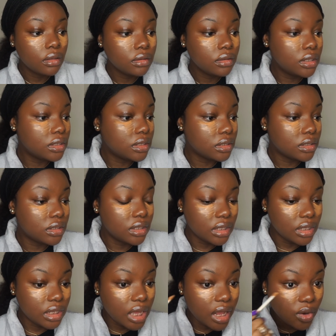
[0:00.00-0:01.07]
This is the
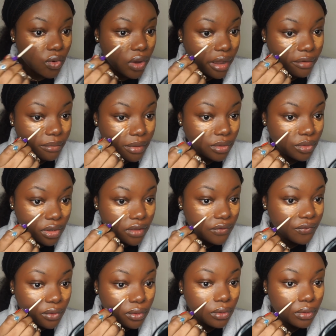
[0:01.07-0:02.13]
yellow I'll be looking
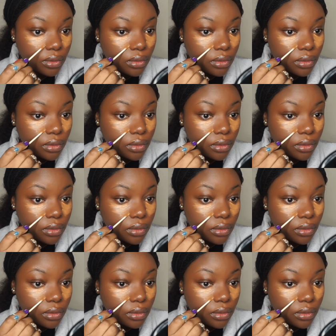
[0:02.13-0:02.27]
for.